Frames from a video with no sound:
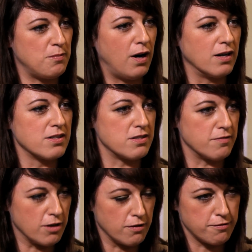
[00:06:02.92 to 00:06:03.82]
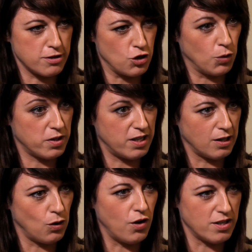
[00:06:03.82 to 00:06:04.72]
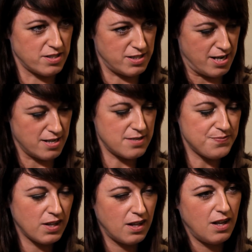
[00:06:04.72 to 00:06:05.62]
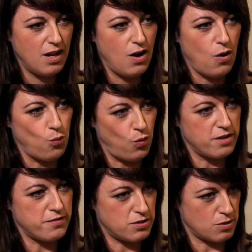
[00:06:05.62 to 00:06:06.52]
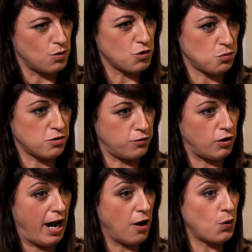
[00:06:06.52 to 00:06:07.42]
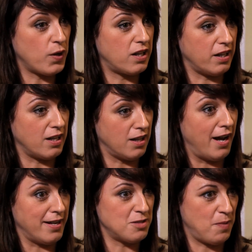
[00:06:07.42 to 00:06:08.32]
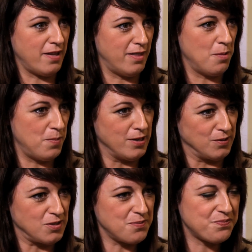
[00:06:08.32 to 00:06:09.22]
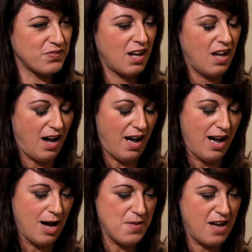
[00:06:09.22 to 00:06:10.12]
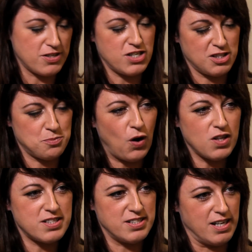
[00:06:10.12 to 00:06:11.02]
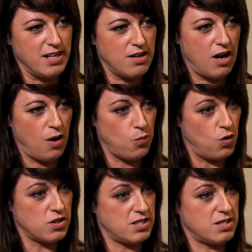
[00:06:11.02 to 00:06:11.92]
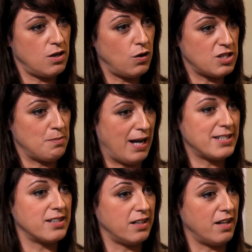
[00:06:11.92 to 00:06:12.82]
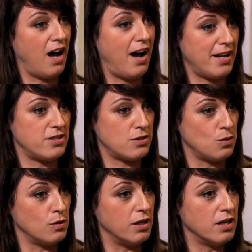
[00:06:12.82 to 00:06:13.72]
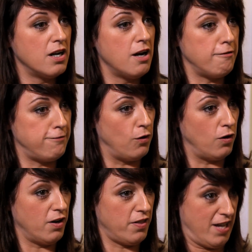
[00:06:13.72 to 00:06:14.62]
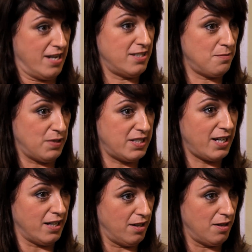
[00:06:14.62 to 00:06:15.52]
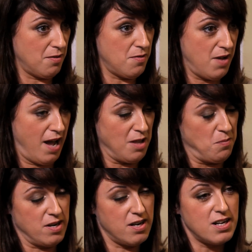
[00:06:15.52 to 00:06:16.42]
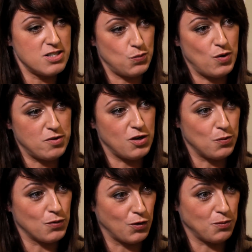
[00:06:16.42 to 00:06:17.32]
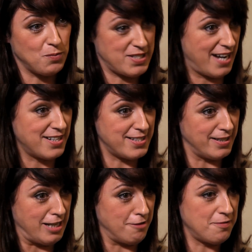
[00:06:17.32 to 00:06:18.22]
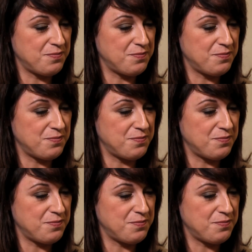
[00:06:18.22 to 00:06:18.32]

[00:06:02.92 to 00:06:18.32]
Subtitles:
parts of the job that their lawyers did. One of the scores was for how quickly clients paid their bills. Eversheds' policy awarded automatically the highest score for this particular element to women who were on maternity leave.